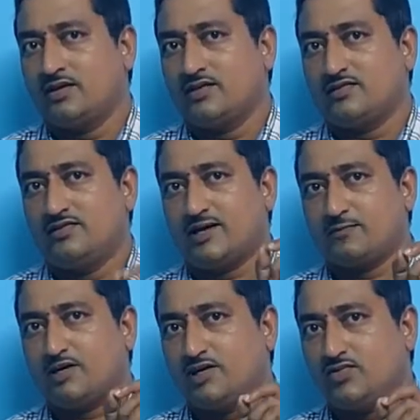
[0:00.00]
That
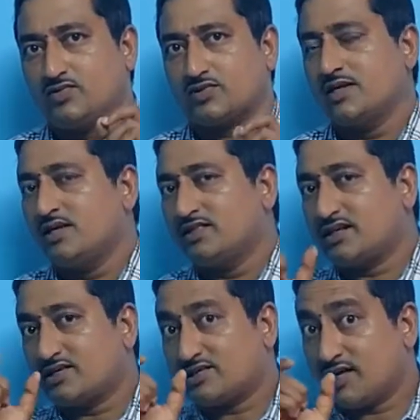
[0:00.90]
means
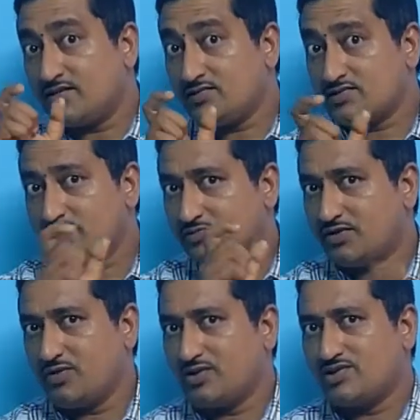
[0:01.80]
the tense of the
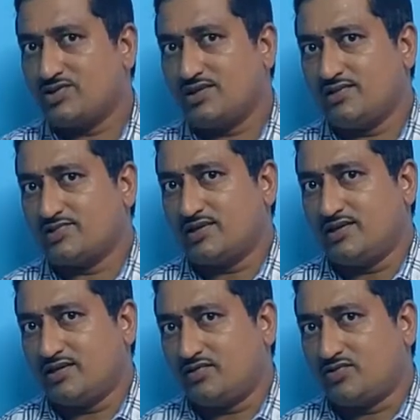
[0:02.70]
original
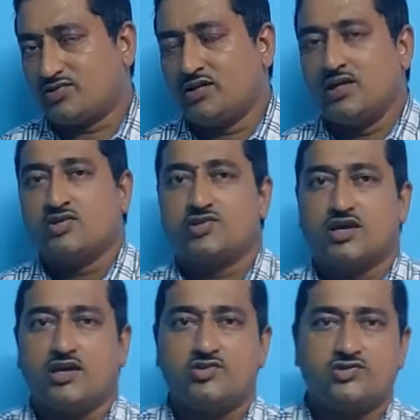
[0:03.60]
sentence
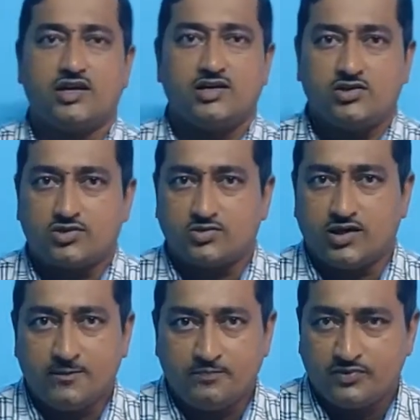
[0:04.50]
changed into
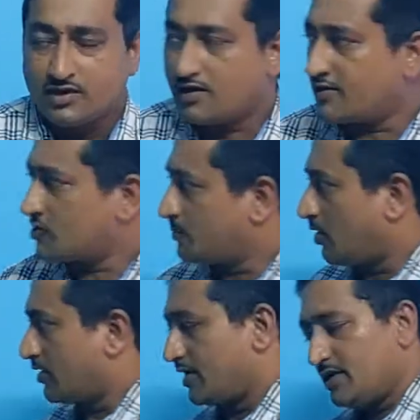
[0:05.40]
the
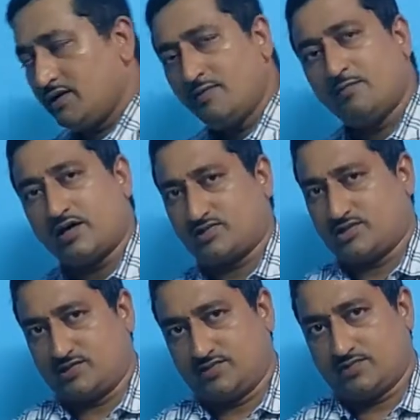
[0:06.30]
corresponding past
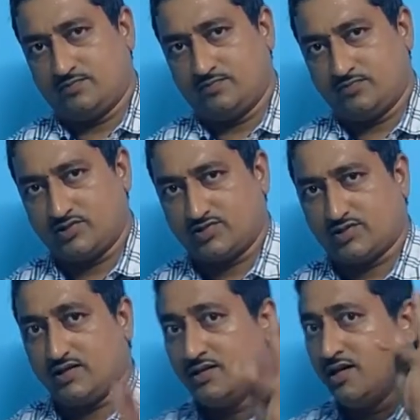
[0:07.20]
tense. This is
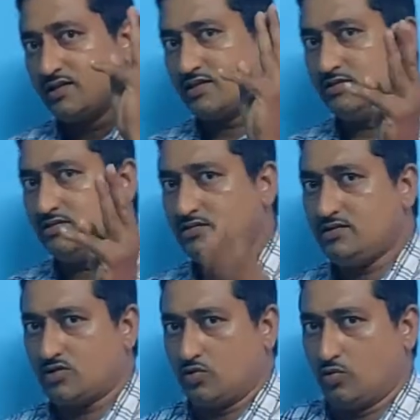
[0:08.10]
the third
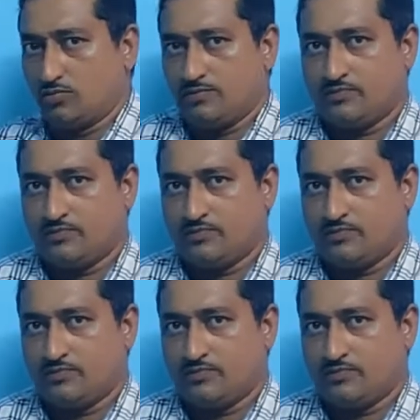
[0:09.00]
rule.